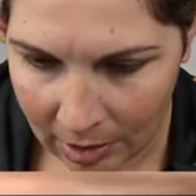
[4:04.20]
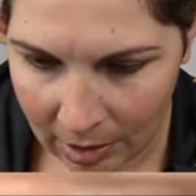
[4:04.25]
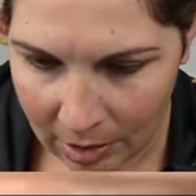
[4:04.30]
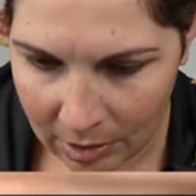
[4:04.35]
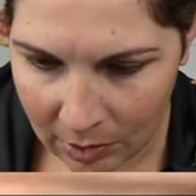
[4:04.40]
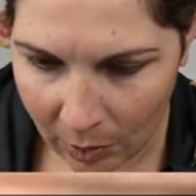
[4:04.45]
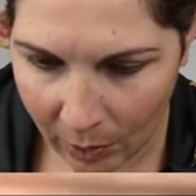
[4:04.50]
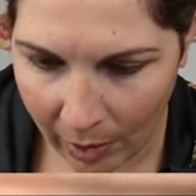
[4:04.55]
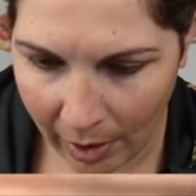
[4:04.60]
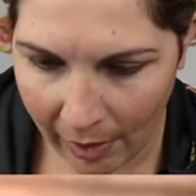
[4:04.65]

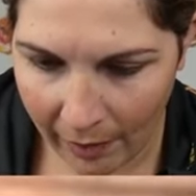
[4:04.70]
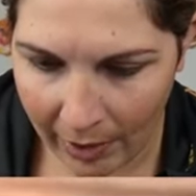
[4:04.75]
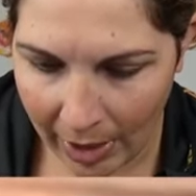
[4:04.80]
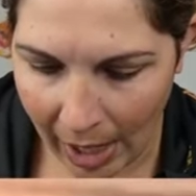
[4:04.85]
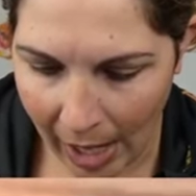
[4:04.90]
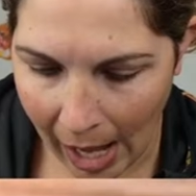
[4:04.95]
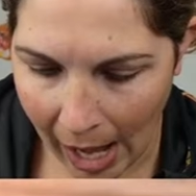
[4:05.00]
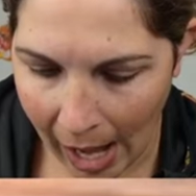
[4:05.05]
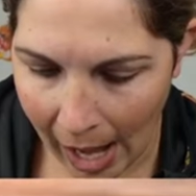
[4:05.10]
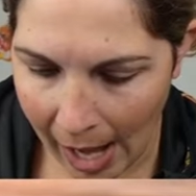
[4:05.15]
So we have an
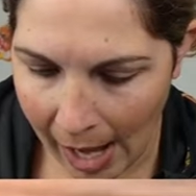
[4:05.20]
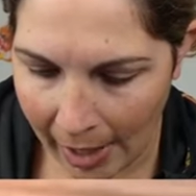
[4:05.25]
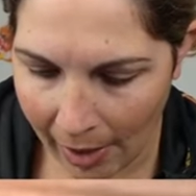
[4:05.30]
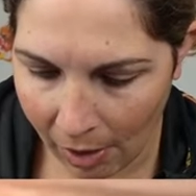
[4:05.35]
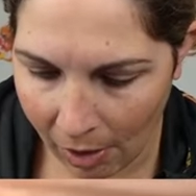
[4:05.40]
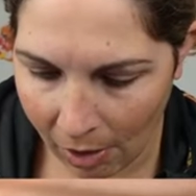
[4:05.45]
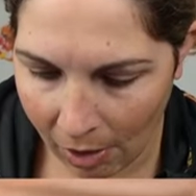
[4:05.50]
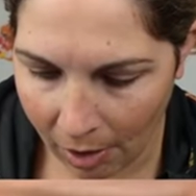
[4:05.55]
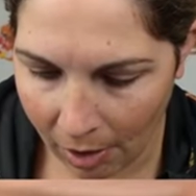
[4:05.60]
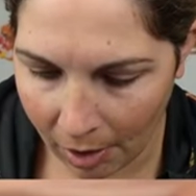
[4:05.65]
I
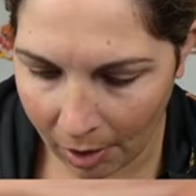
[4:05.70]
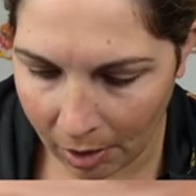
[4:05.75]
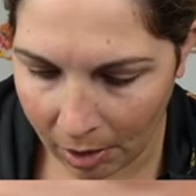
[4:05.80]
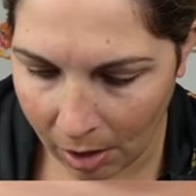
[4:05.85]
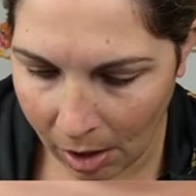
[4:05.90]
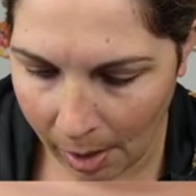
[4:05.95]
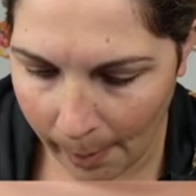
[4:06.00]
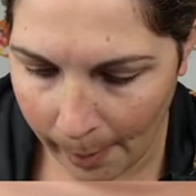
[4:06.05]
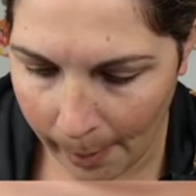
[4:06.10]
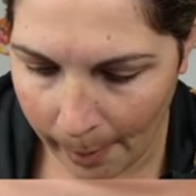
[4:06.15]
R
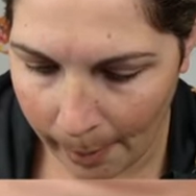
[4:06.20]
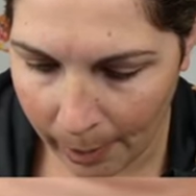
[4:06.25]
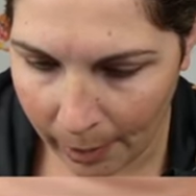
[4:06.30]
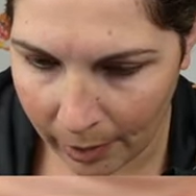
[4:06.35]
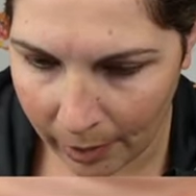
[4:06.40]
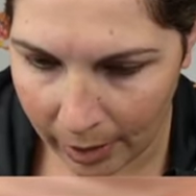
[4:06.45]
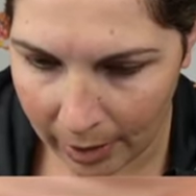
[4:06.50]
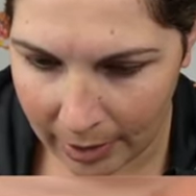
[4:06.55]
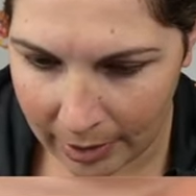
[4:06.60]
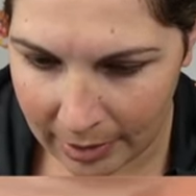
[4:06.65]

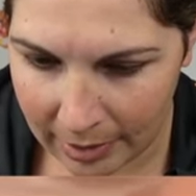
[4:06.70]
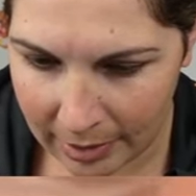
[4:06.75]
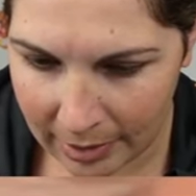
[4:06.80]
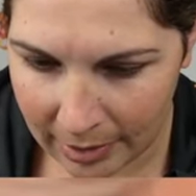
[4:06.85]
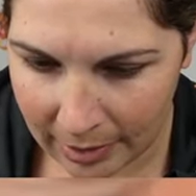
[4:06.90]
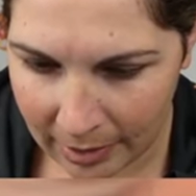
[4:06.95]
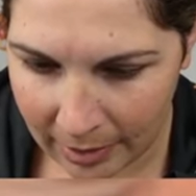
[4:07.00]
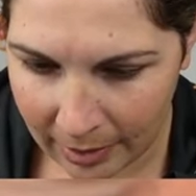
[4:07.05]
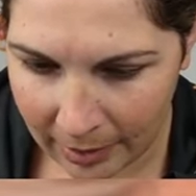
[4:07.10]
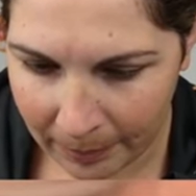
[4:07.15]
Clobopus.
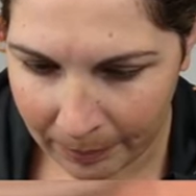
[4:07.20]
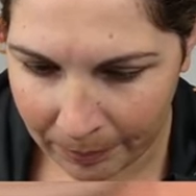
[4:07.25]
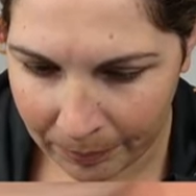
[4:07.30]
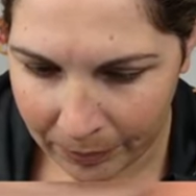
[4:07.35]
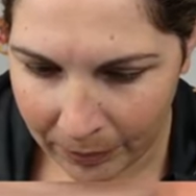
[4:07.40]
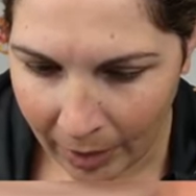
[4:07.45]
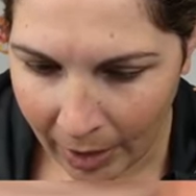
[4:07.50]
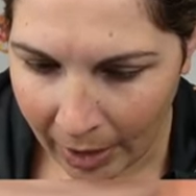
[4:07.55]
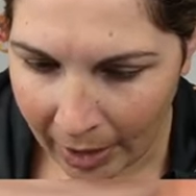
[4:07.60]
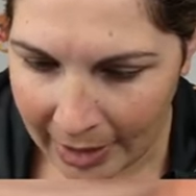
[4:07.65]

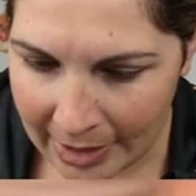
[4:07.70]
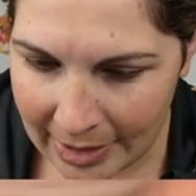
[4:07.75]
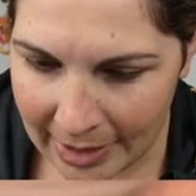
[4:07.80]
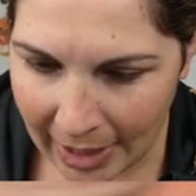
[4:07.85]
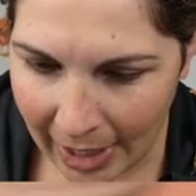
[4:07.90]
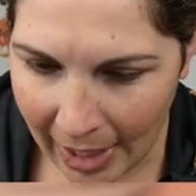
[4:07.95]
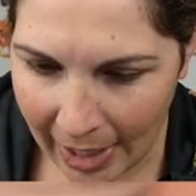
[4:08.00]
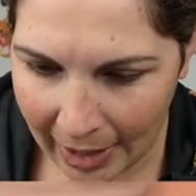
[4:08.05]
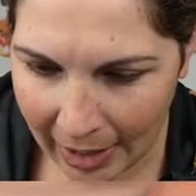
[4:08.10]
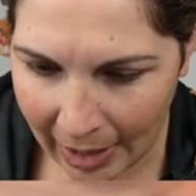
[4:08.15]
It's
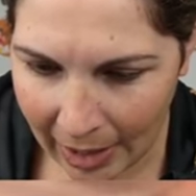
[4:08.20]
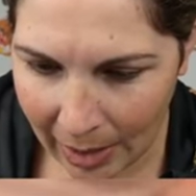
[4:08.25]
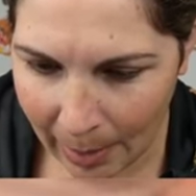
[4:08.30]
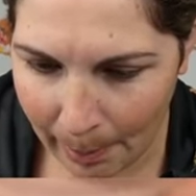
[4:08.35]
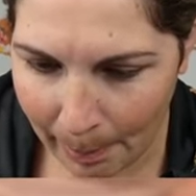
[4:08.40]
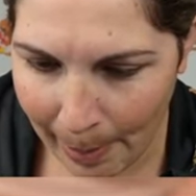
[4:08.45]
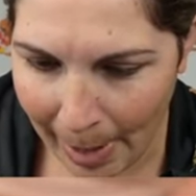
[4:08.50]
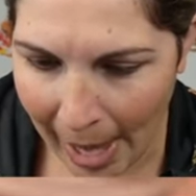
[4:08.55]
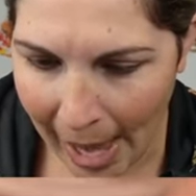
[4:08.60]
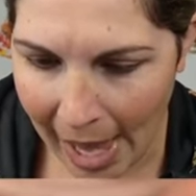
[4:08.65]
got kind of
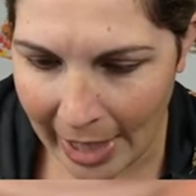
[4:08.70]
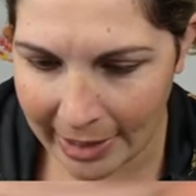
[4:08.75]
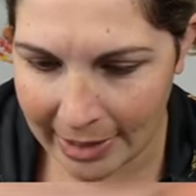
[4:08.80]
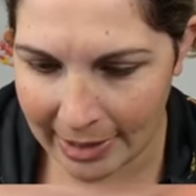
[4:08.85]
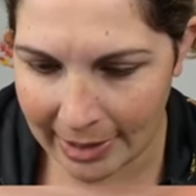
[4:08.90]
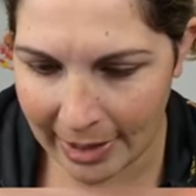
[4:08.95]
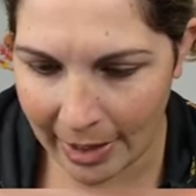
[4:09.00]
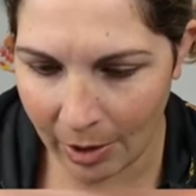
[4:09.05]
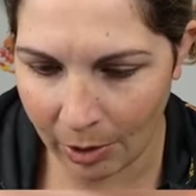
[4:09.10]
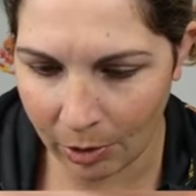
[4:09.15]

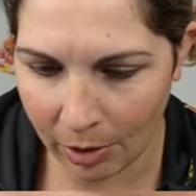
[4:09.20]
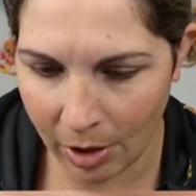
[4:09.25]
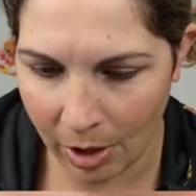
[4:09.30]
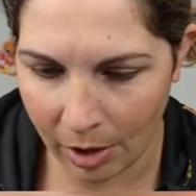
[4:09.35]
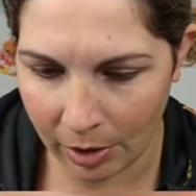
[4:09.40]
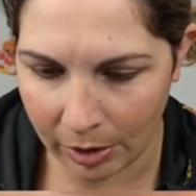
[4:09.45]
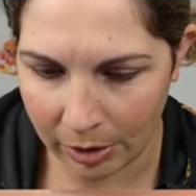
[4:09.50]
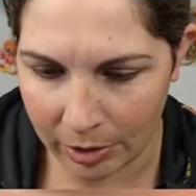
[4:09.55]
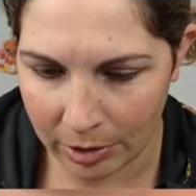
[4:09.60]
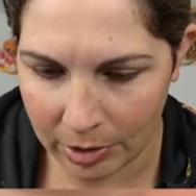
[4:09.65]
pastel
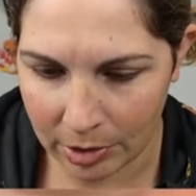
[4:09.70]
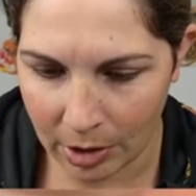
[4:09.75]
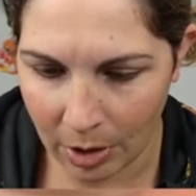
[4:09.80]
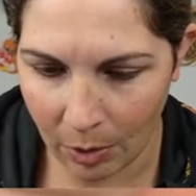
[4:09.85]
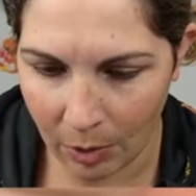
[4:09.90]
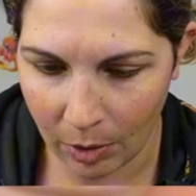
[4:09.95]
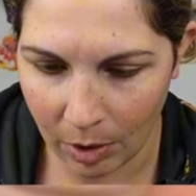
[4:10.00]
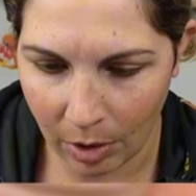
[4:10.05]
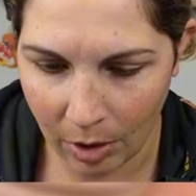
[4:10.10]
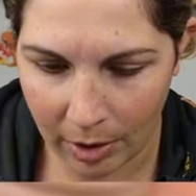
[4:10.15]
colors
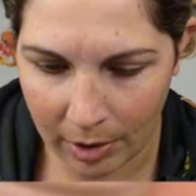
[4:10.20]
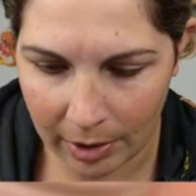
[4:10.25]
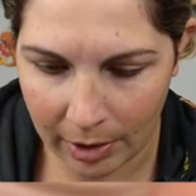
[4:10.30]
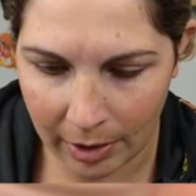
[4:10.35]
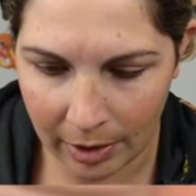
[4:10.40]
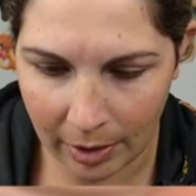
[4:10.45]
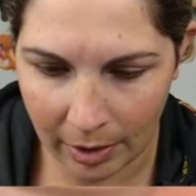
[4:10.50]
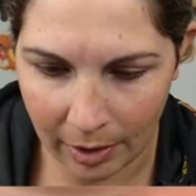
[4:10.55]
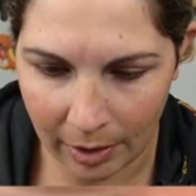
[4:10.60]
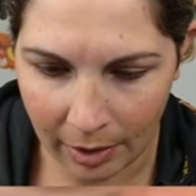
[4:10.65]
going on
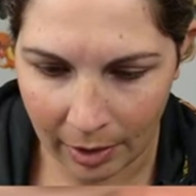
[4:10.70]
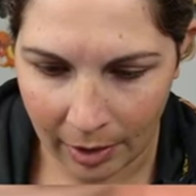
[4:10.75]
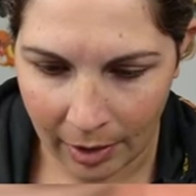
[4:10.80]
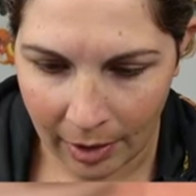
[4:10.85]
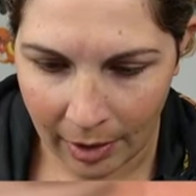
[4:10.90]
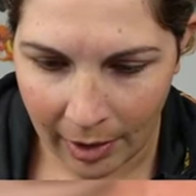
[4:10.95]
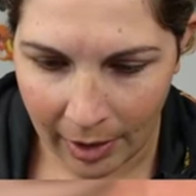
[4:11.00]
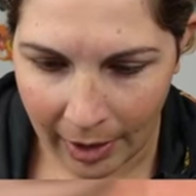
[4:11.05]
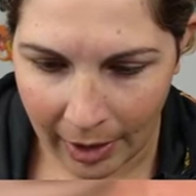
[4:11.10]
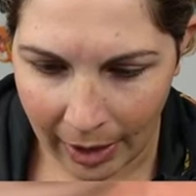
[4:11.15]
here,
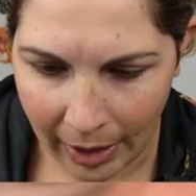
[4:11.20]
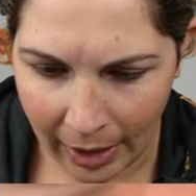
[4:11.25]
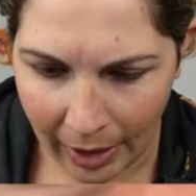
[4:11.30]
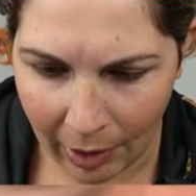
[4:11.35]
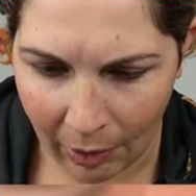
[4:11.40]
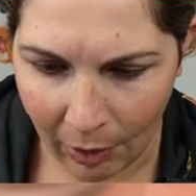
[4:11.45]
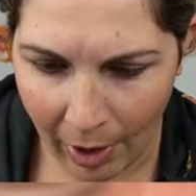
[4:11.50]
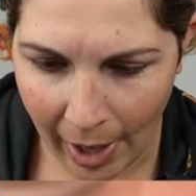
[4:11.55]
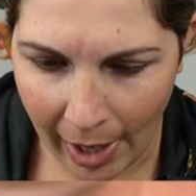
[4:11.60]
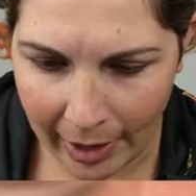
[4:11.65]
and
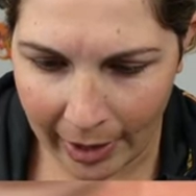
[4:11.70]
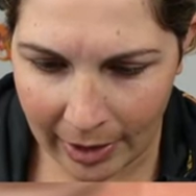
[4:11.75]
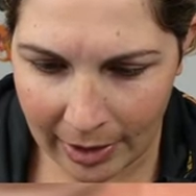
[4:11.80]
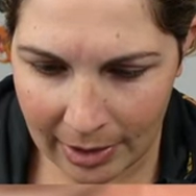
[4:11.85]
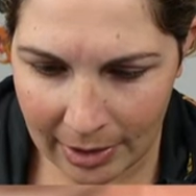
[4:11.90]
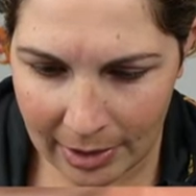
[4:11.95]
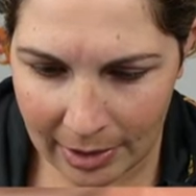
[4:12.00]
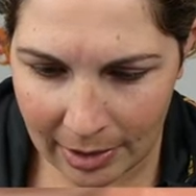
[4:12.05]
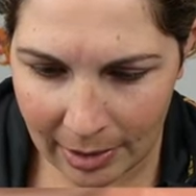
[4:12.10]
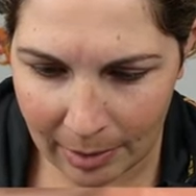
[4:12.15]
cracking
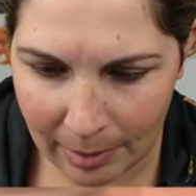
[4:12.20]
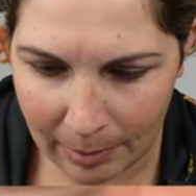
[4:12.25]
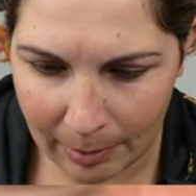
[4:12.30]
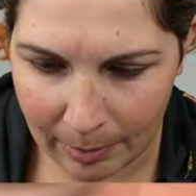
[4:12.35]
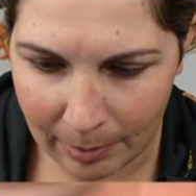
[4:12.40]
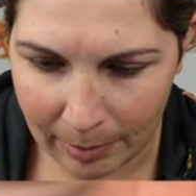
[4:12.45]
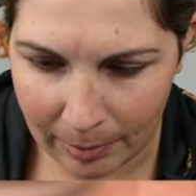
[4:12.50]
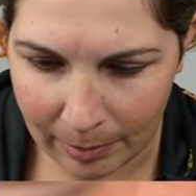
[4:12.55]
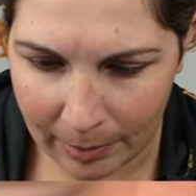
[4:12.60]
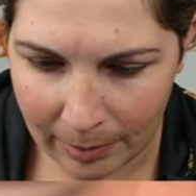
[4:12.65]

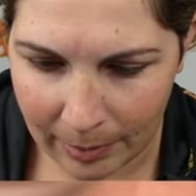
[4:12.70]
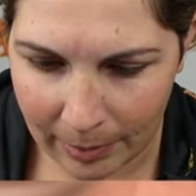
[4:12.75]
some,